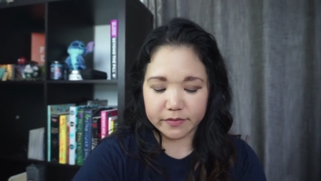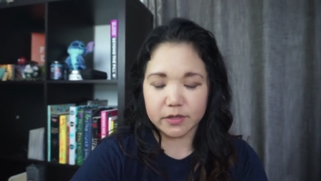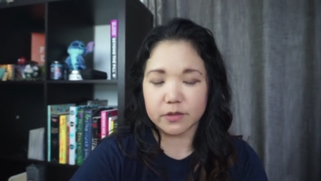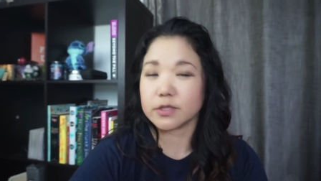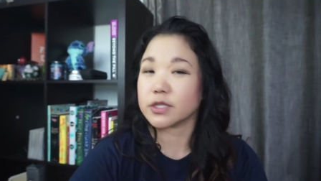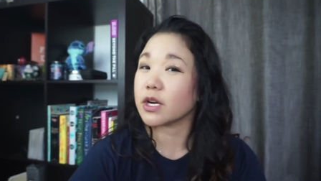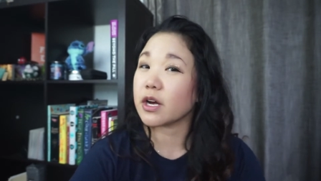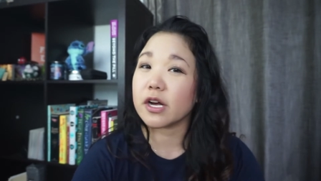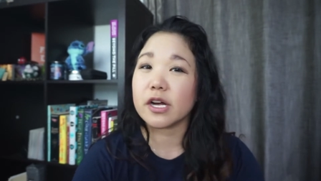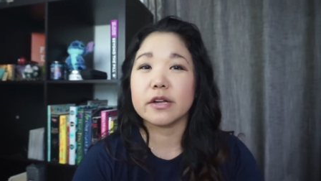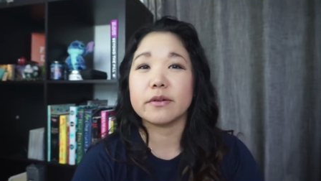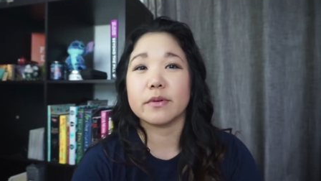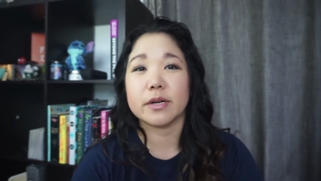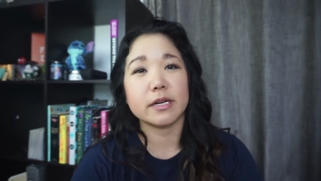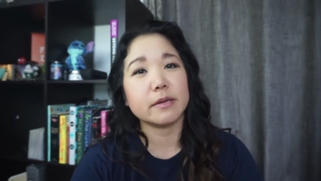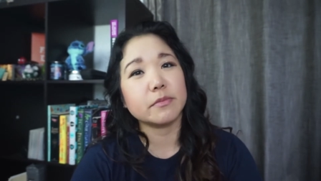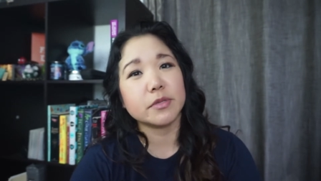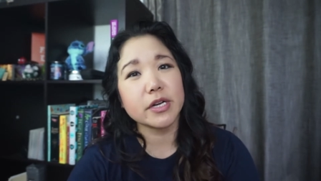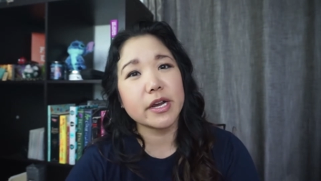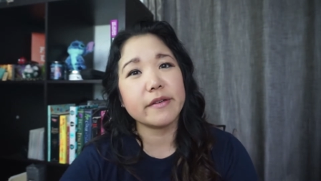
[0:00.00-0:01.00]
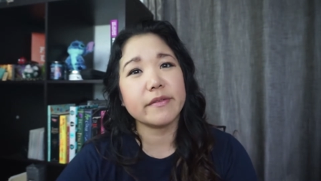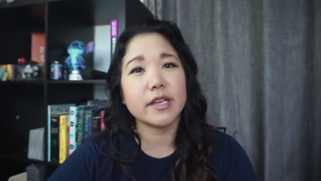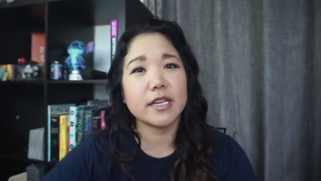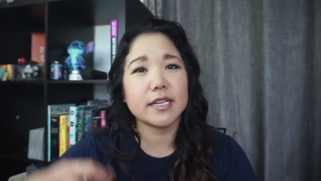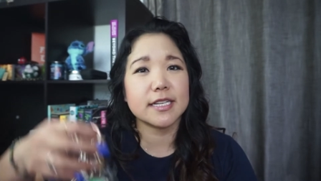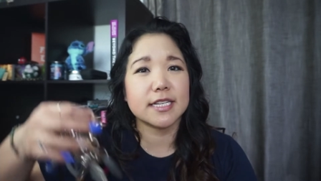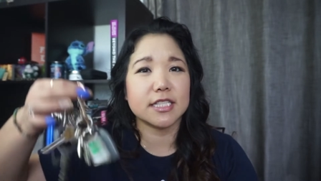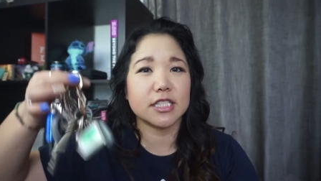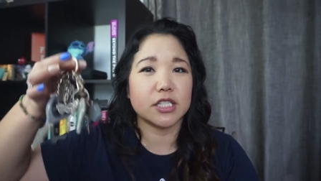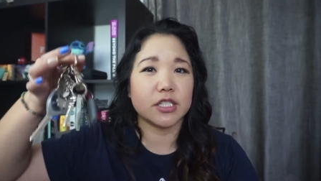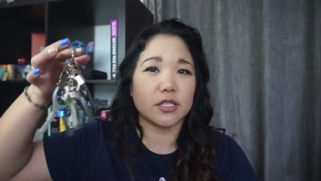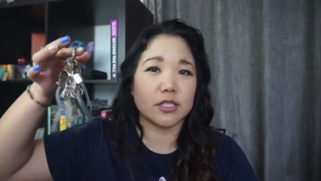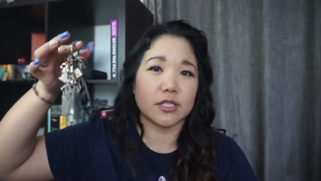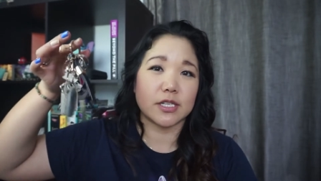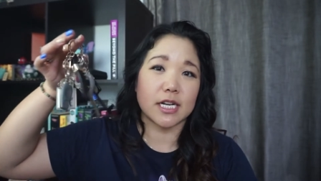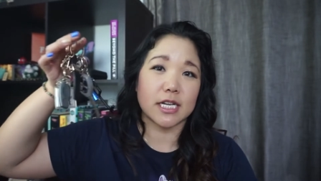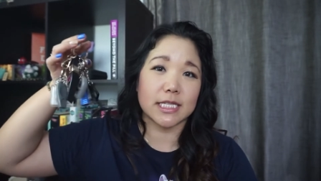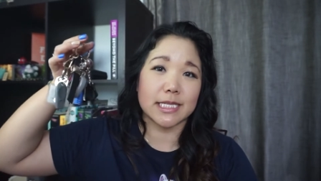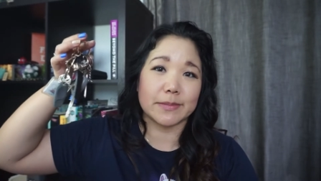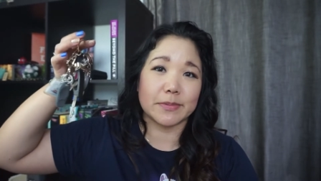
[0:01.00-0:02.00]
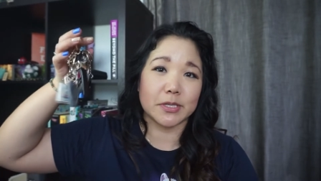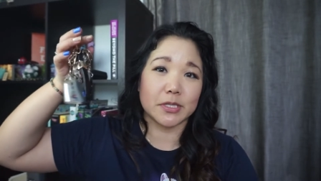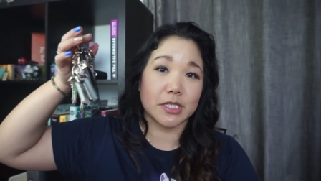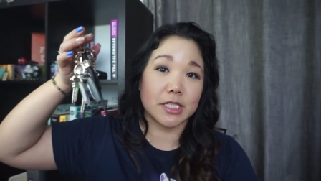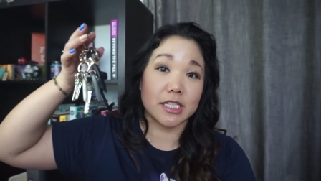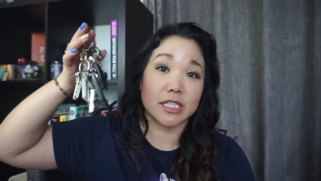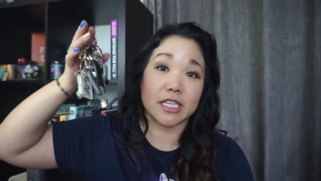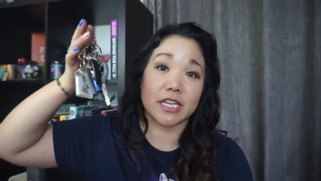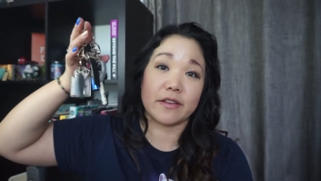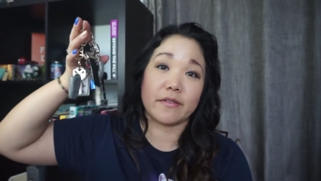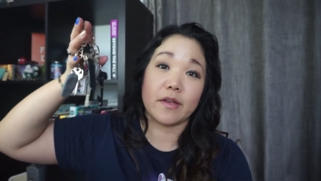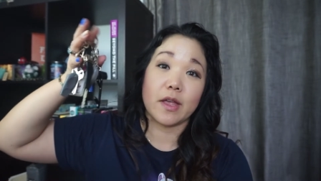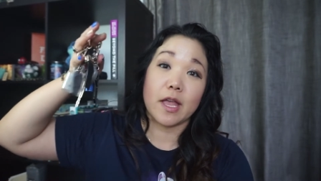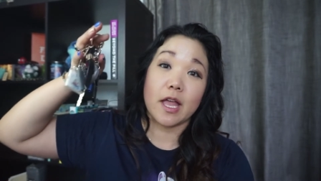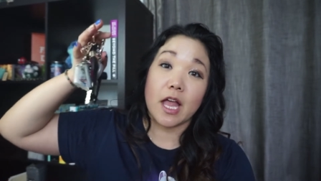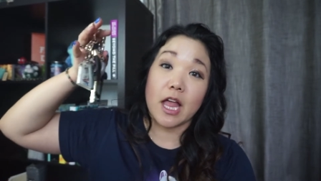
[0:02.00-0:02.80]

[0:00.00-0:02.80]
those on when I'm driving because you're not supposed to leave